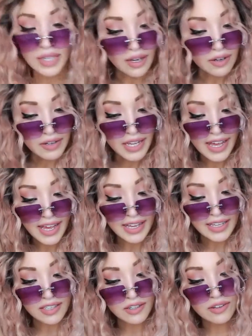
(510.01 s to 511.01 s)

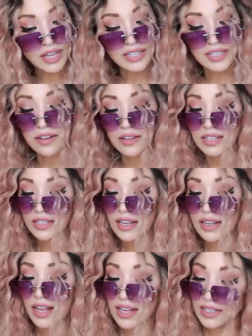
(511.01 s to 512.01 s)
Okay, so that's how the
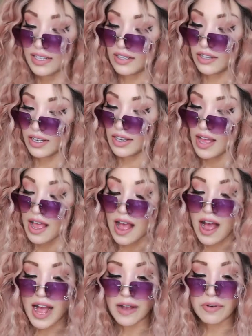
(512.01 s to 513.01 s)
sunglasses look.
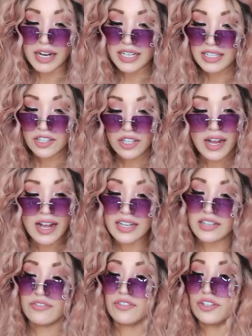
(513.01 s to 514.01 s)
I want to kind
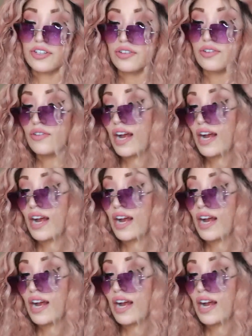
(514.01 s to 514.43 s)
of do,